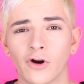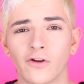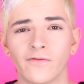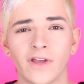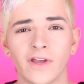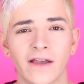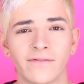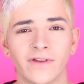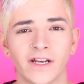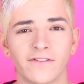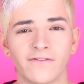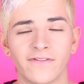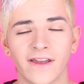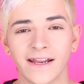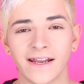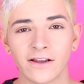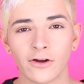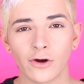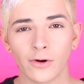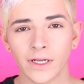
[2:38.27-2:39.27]
or if you have any
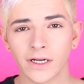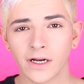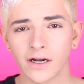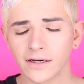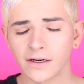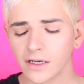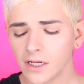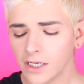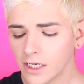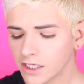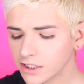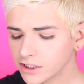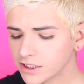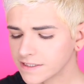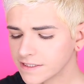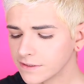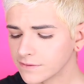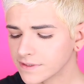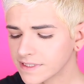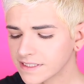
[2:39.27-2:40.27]
fading going on,
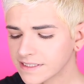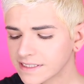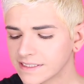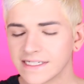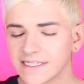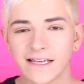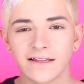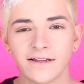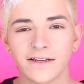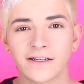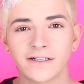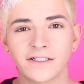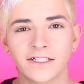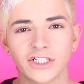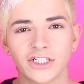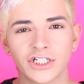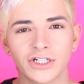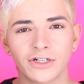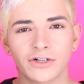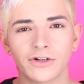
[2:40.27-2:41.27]
just use this daily
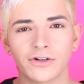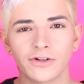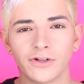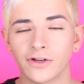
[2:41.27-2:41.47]
conditioner.